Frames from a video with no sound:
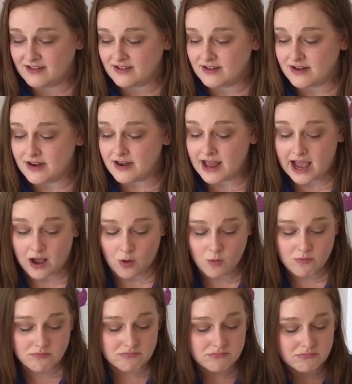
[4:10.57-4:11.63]
Now
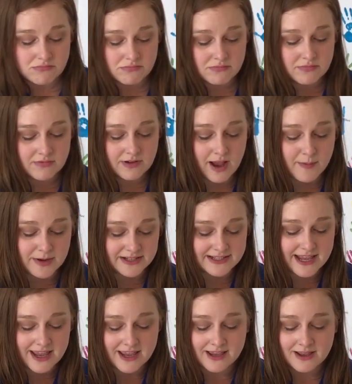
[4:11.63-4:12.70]
I'm going to
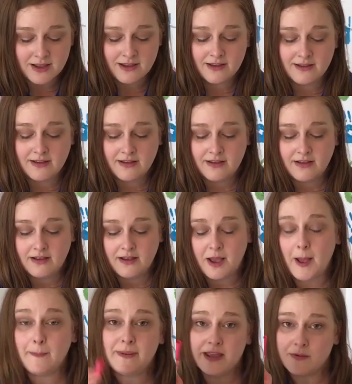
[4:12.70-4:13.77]
take
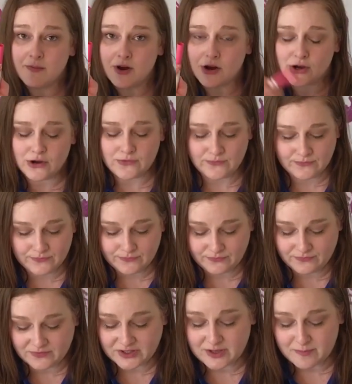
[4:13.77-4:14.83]
a pink marker
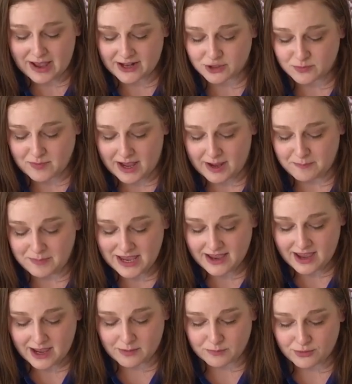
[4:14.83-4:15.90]
to match my pink
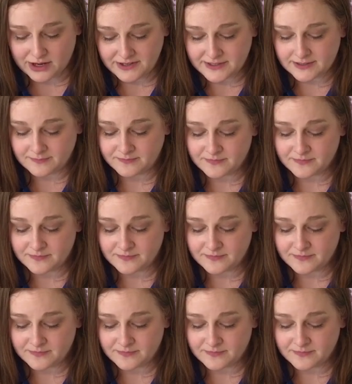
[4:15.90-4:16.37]
handprint,